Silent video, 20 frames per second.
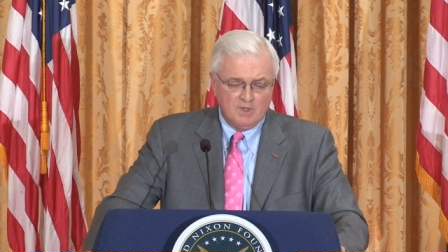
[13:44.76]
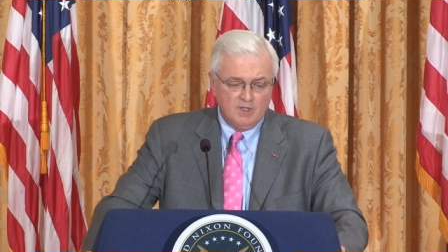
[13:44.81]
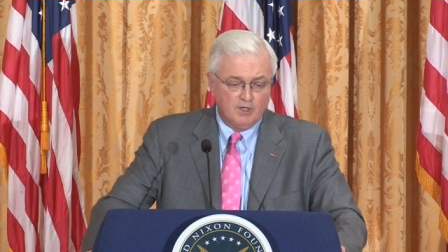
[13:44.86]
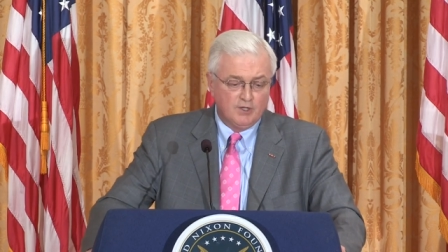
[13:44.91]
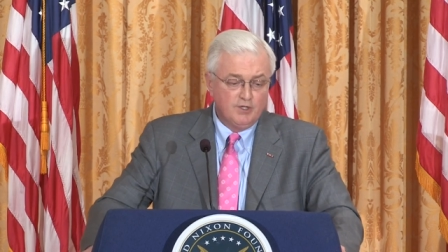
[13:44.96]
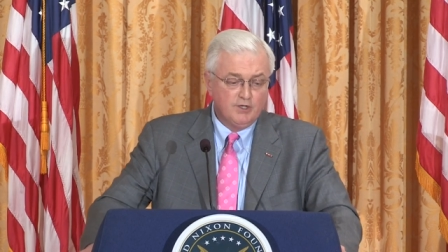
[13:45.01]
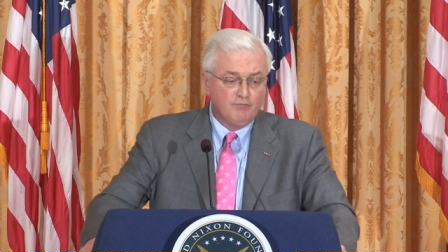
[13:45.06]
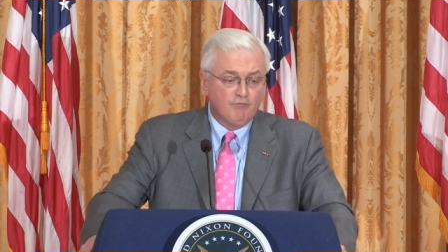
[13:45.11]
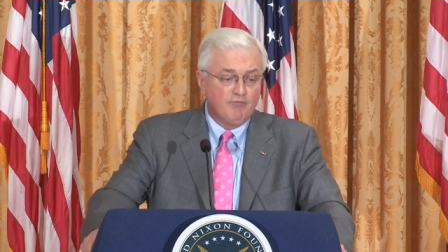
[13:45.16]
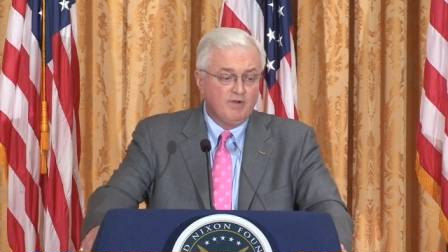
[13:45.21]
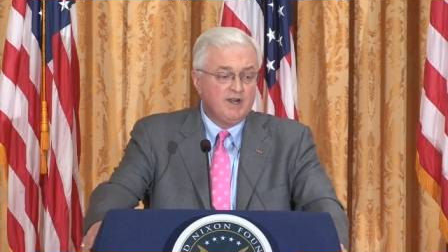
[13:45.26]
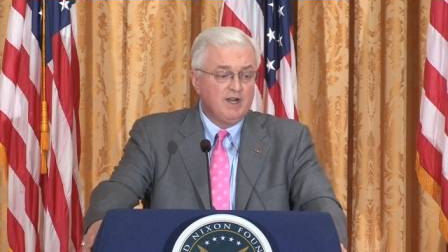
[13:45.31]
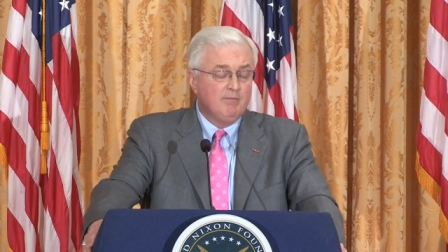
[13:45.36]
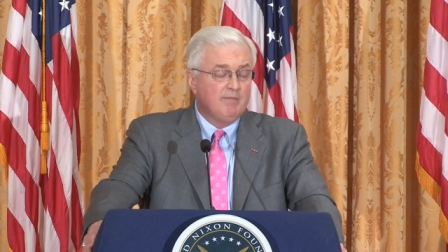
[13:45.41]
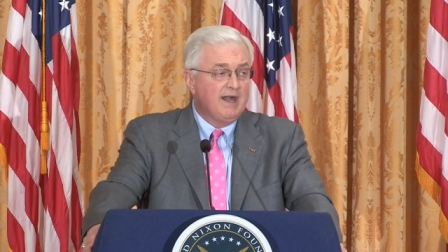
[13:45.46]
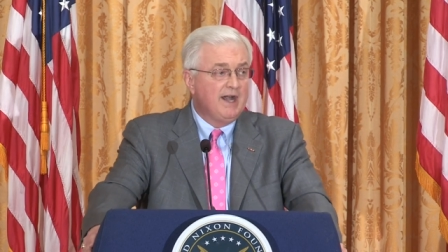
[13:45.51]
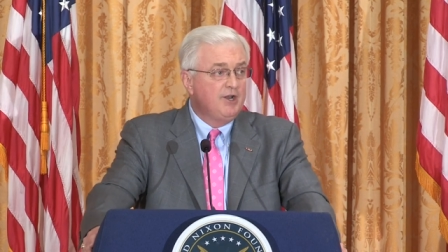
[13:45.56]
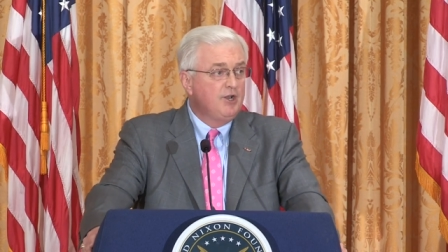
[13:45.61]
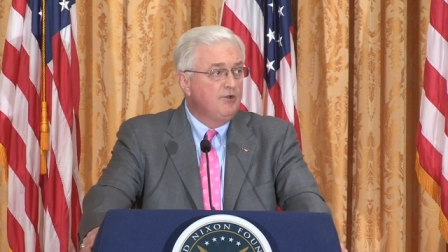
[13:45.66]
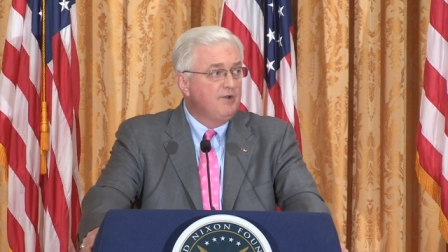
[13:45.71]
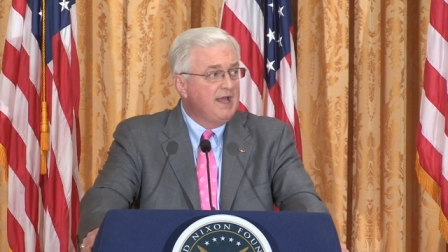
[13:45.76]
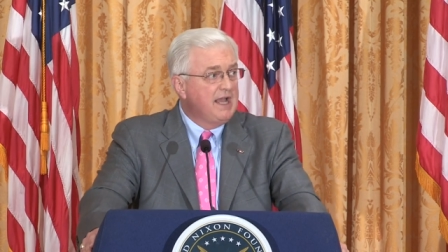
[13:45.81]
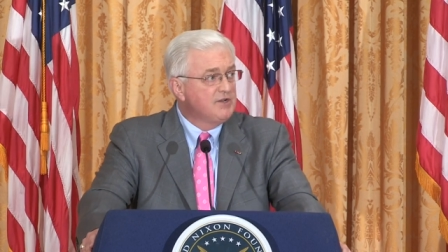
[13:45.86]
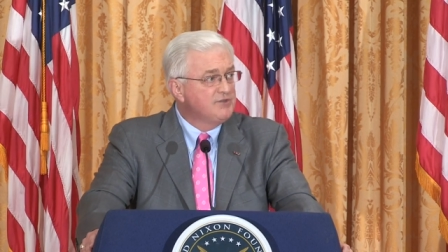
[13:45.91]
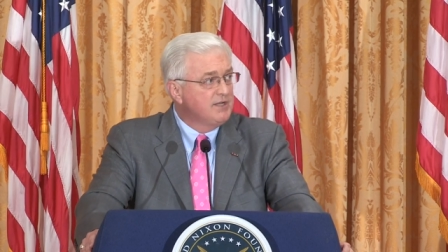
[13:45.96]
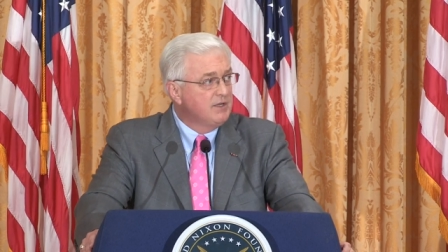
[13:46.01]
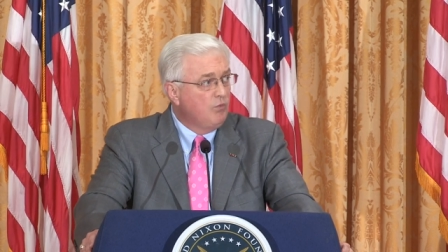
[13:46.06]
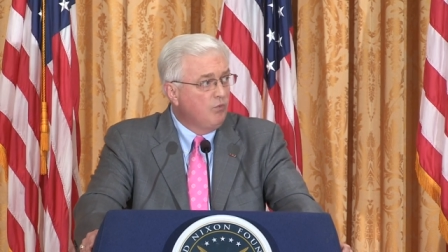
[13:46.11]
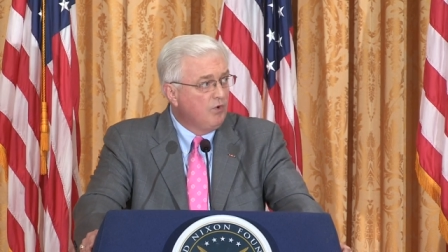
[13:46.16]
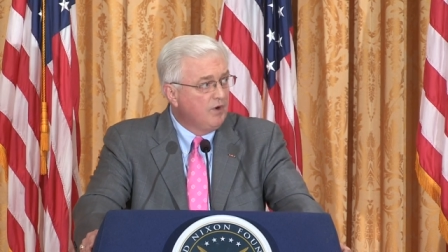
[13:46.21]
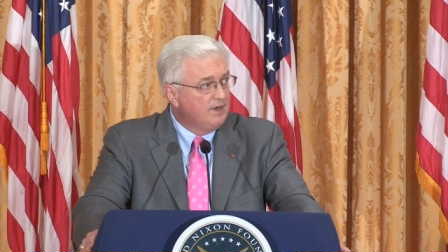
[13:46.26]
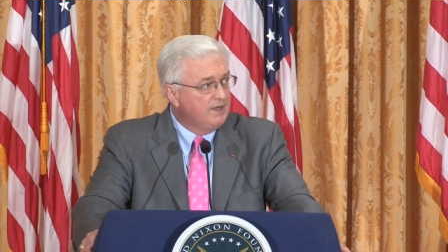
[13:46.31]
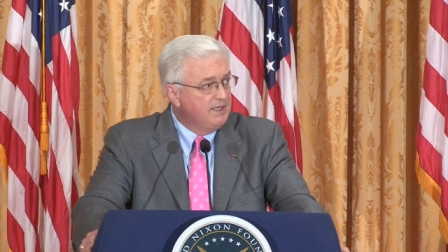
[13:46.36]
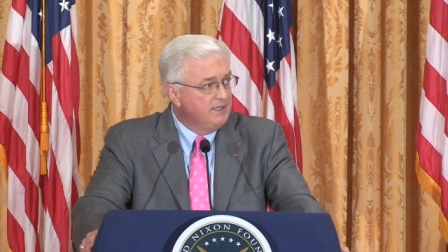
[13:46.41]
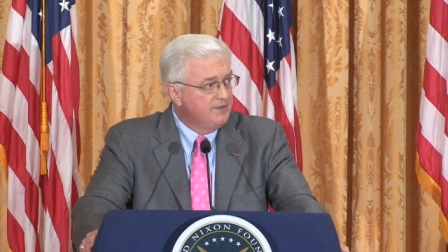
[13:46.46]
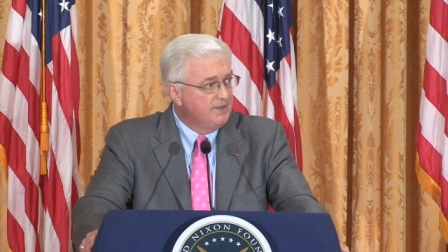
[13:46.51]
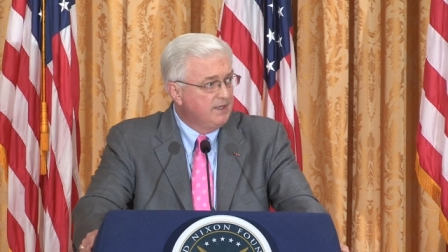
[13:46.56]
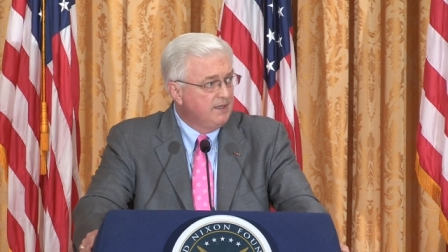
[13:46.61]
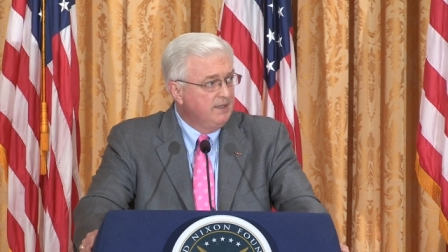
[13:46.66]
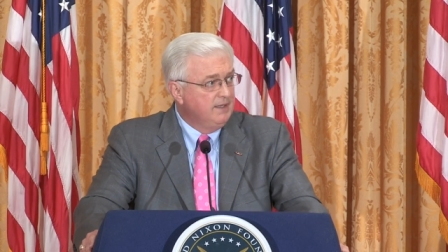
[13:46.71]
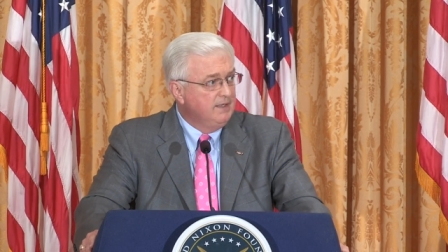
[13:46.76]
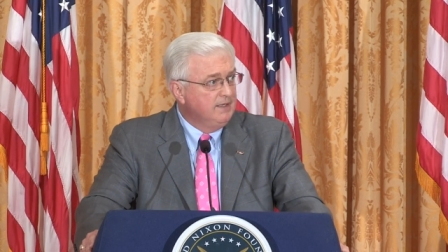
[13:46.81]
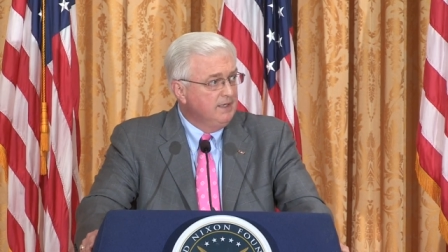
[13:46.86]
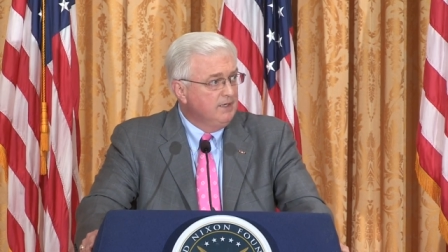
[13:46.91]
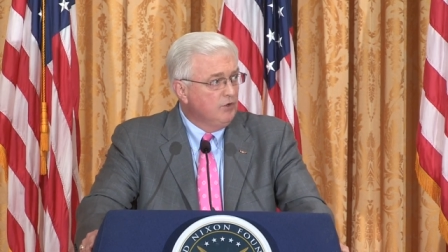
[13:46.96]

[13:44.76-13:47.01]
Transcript: A good friend of mine who had actually worked in the